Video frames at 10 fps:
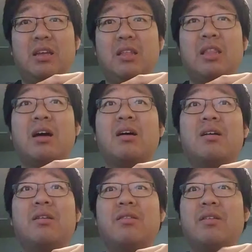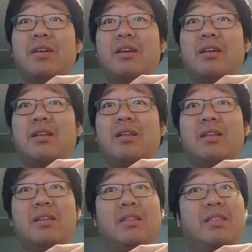
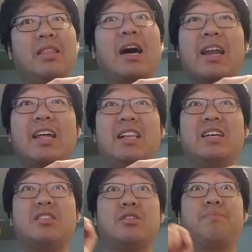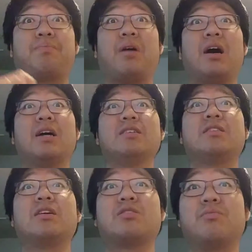not at least
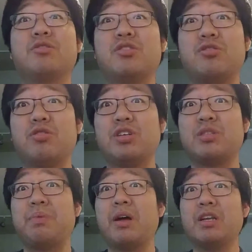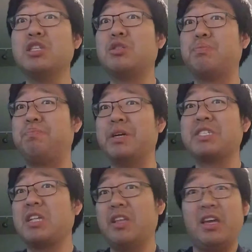surprised that Summon Sorcerer is banned. Is
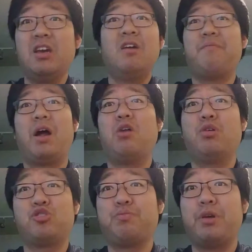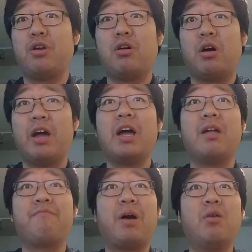basically Firewall 2.0,
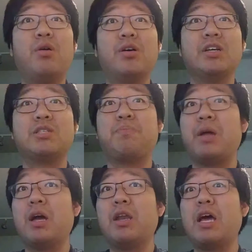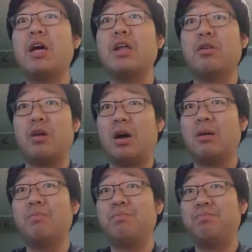and Firewall is banned, and
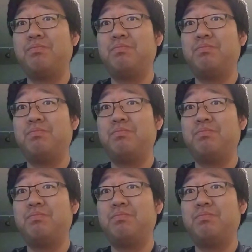I'm